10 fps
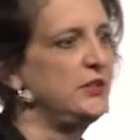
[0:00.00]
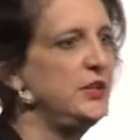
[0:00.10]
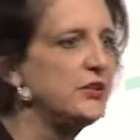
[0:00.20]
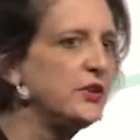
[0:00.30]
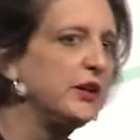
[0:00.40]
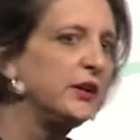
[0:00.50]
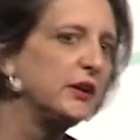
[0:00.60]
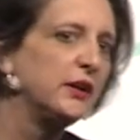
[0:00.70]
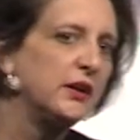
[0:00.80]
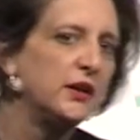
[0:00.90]

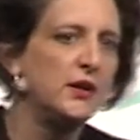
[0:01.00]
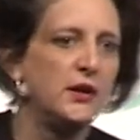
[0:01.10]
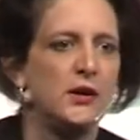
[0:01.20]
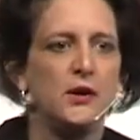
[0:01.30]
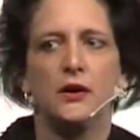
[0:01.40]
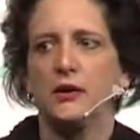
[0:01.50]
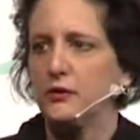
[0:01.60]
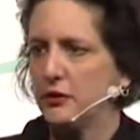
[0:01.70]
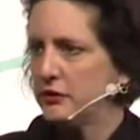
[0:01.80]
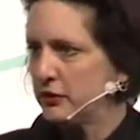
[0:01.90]
teaching a
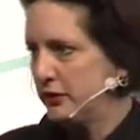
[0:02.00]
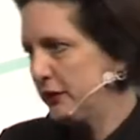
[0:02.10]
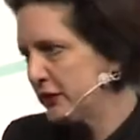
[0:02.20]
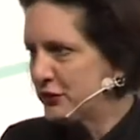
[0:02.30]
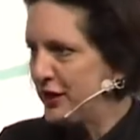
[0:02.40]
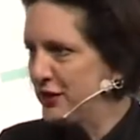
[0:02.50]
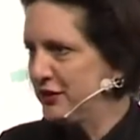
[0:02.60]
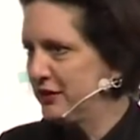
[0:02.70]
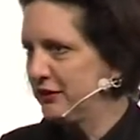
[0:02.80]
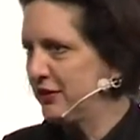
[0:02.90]
course called UX
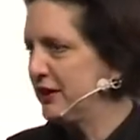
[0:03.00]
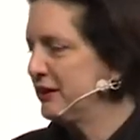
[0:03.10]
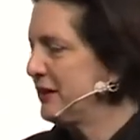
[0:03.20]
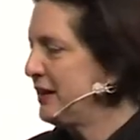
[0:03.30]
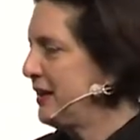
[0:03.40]
Strategy and Design